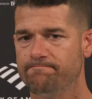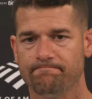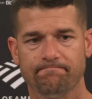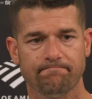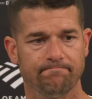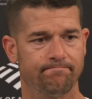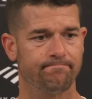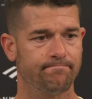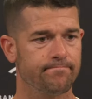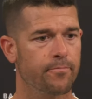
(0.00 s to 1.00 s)
is it
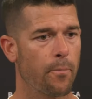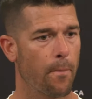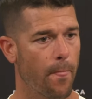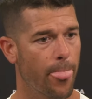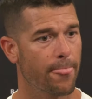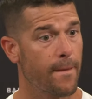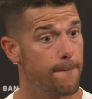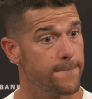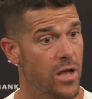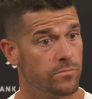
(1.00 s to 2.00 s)
planned for
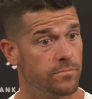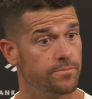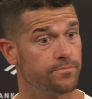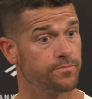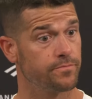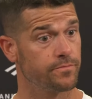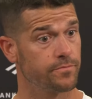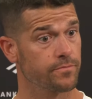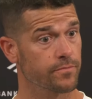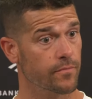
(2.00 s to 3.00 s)
their, for you guys to
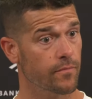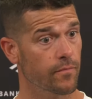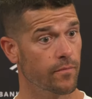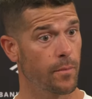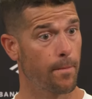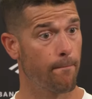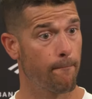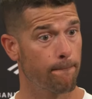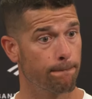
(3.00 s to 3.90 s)
be in pads on Monday?